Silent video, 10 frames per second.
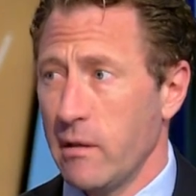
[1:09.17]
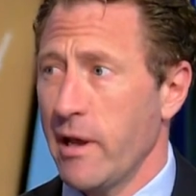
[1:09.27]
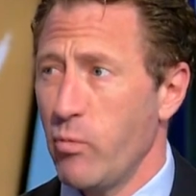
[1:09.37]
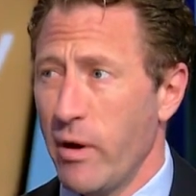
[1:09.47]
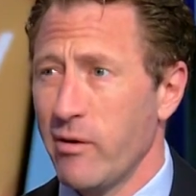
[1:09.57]

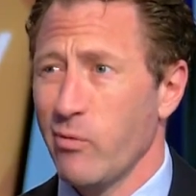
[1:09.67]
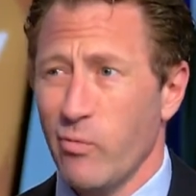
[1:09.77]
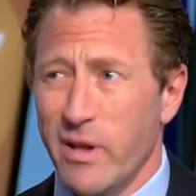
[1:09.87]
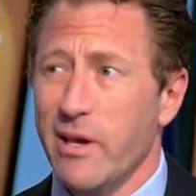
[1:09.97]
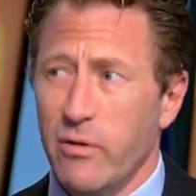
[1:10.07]
unlike weather,
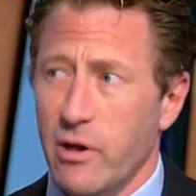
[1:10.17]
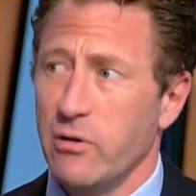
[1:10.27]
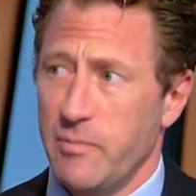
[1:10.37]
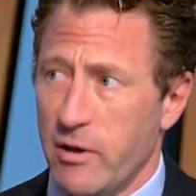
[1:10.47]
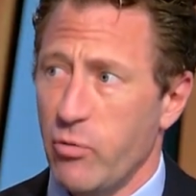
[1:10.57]
really only
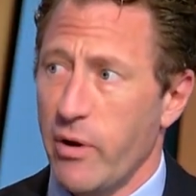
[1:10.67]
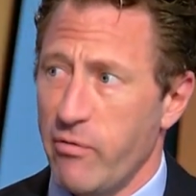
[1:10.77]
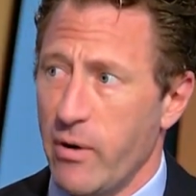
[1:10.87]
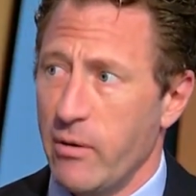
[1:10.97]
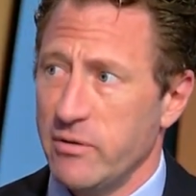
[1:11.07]
goes about
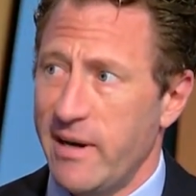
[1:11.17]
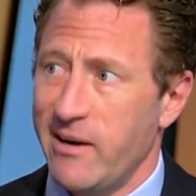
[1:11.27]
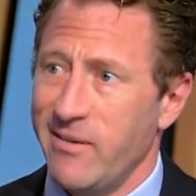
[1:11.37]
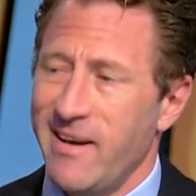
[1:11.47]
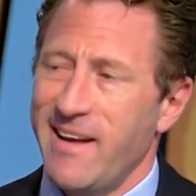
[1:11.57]
24 hours
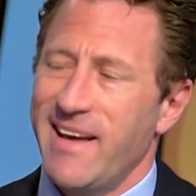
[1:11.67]
out.